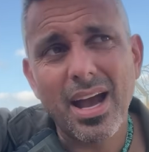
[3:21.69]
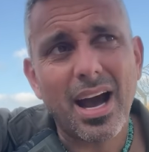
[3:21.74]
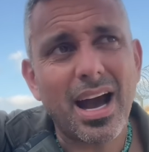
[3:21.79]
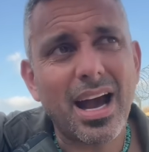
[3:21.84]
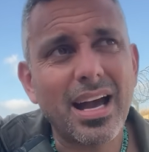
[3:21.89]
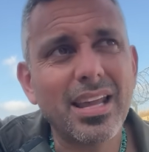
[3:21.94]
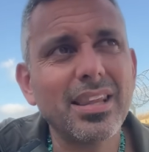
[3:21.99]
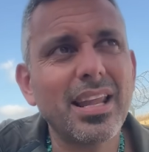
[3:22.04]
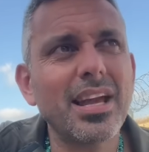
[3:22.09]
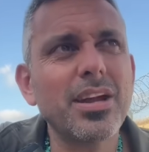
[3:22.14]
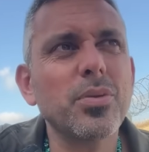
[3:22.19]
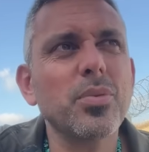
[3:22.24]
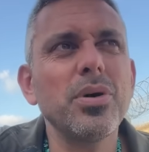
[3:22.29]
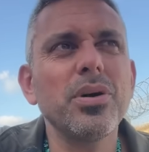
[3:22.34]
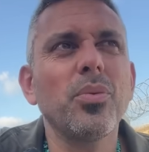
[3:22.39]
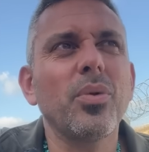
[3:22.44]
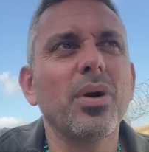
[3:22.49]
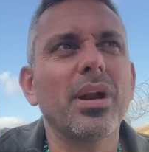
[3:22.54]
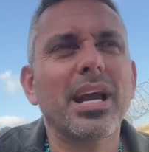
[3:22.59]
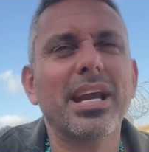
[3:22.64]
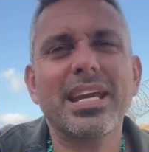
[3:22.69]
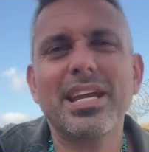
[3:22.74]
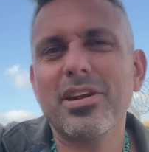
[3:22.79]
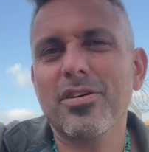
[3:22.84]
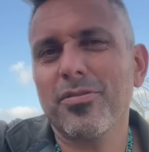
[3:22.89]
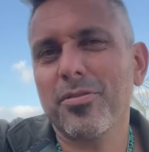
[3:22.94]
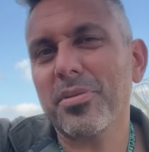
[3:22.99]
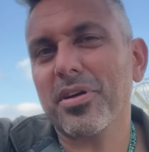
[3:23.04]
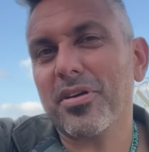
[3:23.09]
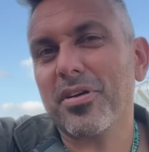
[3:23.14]
I like what I hear
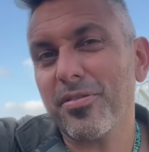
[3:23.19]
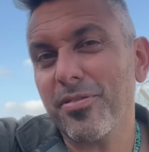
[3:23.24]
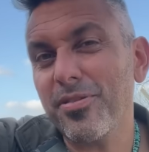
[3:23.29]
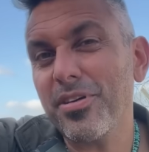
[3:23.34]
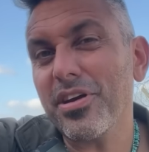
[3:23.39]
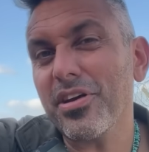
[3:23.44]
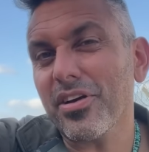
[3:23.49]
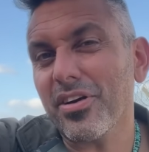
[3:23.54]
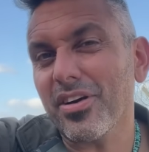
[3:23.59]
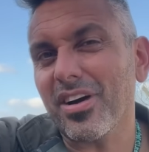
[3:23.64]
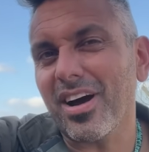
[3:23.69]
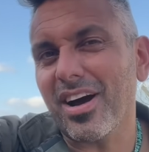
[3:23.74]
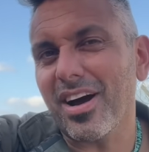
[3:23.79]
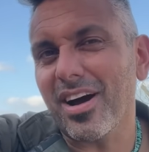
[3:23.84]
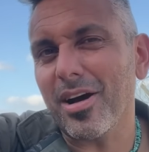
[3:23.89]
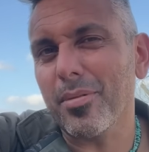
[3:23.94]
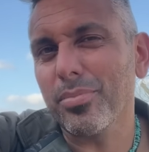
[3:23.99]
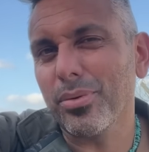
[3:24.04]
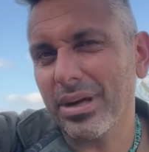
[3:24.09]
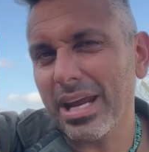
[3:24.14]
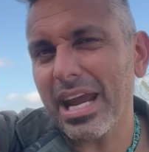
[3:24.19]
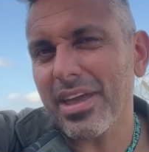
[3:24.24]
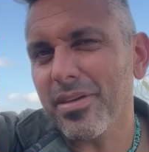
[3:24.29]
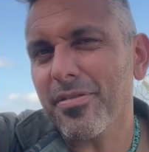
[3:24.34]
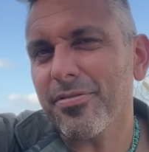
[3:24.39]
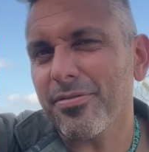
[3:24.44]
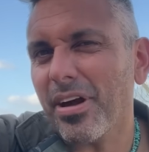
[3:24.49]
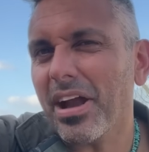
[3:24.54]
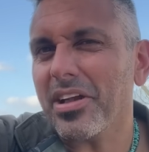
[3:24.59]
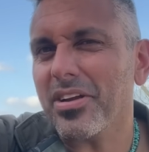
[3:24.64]
from the Kfir brigade,
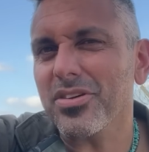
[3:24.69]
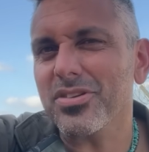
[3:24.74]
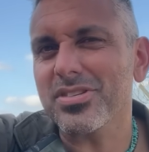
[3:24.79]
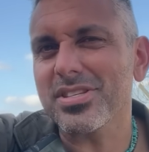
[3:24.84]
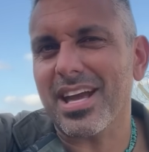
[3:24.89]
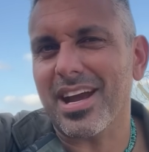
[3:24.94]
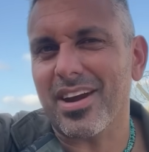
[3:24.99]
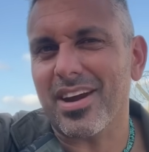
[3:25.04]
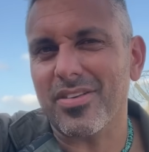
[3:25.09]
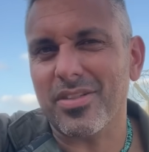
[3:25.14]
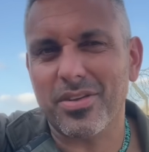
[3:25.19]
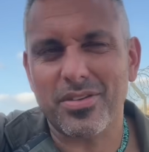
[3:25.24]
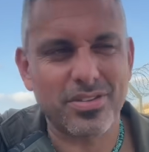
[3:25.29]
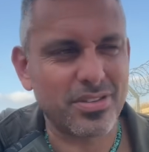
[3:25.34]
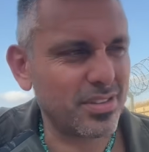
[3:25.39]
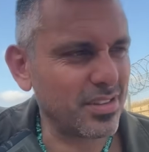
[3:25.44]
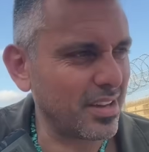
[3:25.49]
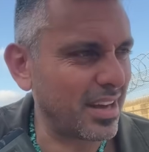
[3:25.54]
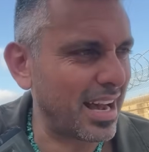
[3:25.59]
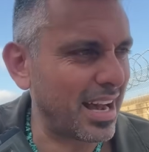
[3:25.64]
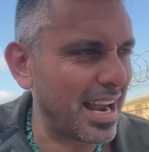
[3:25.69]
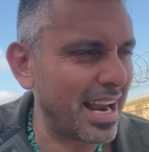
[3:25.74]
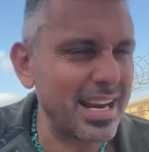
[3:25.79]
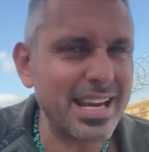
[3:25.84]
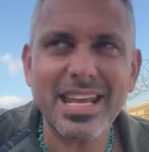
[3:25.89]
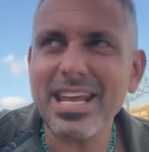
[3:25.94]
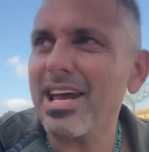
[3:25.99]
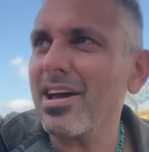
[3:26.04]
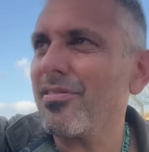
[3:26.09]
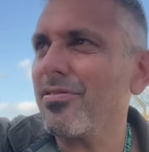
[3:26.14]
the fighters there, the
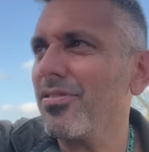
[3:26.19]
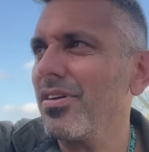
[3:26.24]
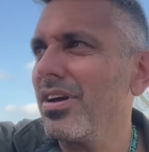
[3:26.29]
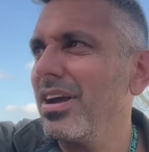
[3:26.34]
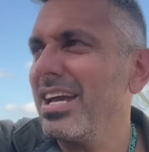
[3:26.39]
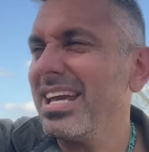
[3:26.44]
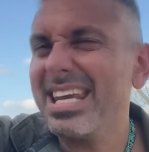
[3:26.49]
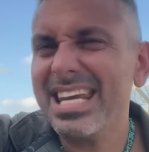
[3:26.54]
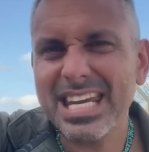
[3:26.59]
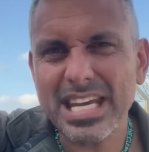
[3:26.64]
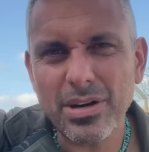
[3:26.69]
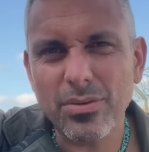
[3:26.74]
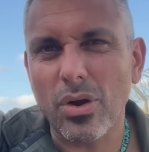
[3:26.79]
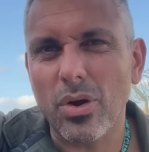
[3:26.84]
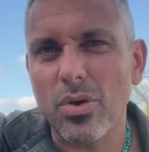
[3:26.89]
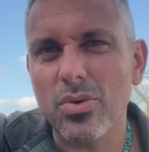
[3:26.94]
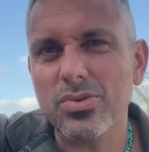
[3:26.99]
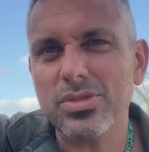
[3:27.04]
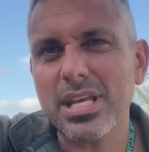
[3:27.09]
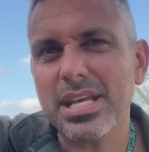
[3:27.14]
IDF heroes.